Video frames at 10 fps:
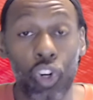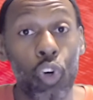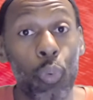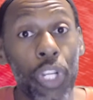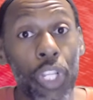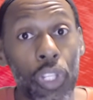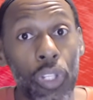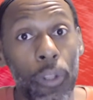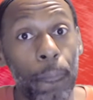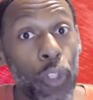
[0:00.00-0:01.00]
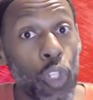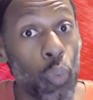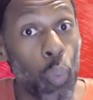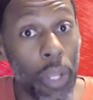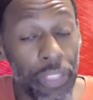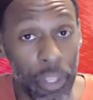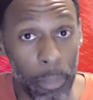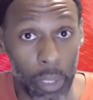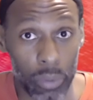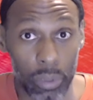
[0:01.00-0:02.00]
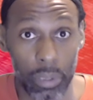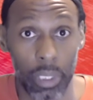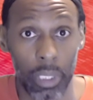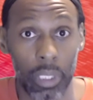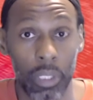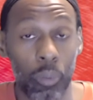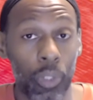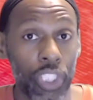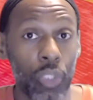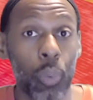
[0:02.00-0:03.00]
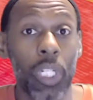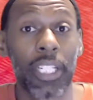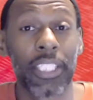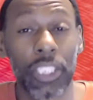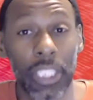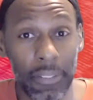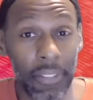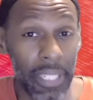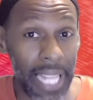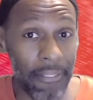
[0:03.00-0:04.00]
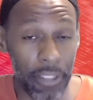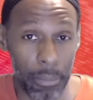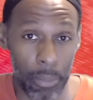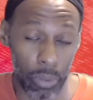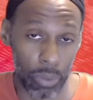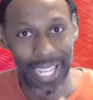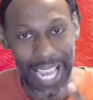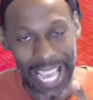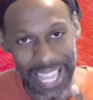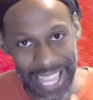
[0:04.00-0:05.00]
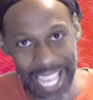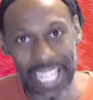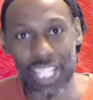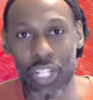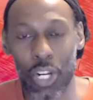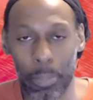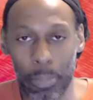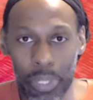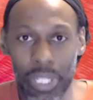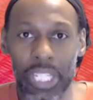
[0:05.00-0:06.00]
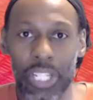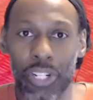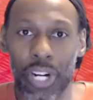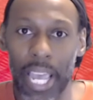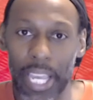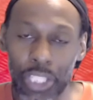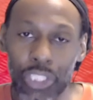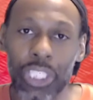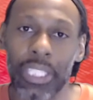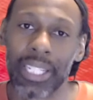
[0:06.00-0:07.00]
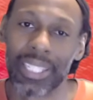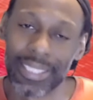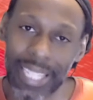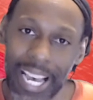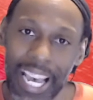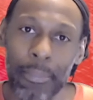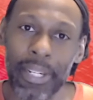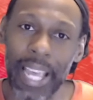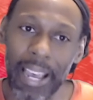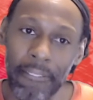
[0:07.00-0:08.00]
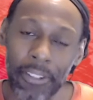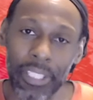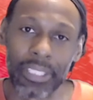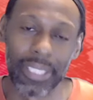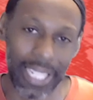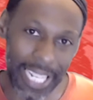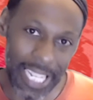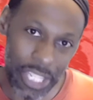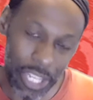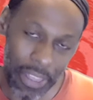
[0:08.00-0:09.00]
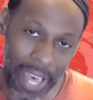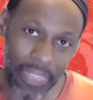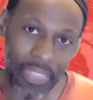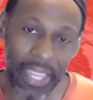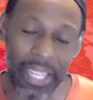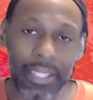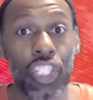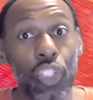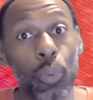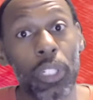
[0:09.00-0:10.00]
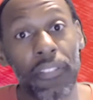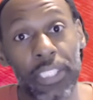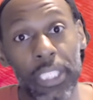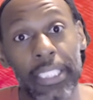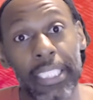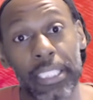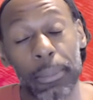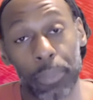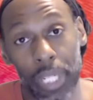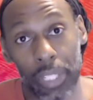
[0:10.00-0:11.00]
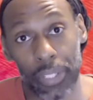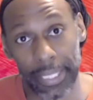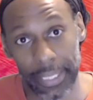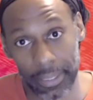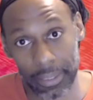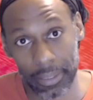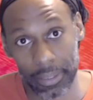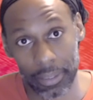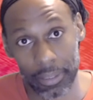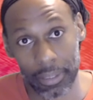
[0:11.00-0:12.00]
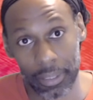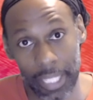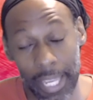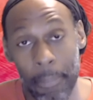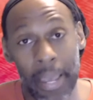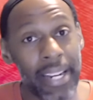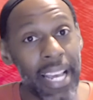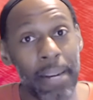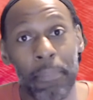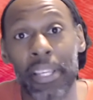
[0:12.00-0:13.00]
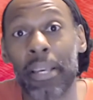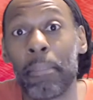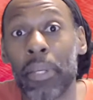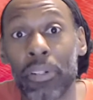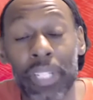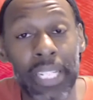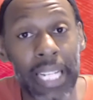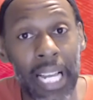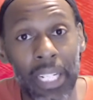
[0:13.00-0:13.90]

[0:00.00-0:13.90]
or what you want the most, what you want to achieve in life the most, and then start putting your energy, time, and efforts into that thing. You will eventually see some progress. It may not be $1 million.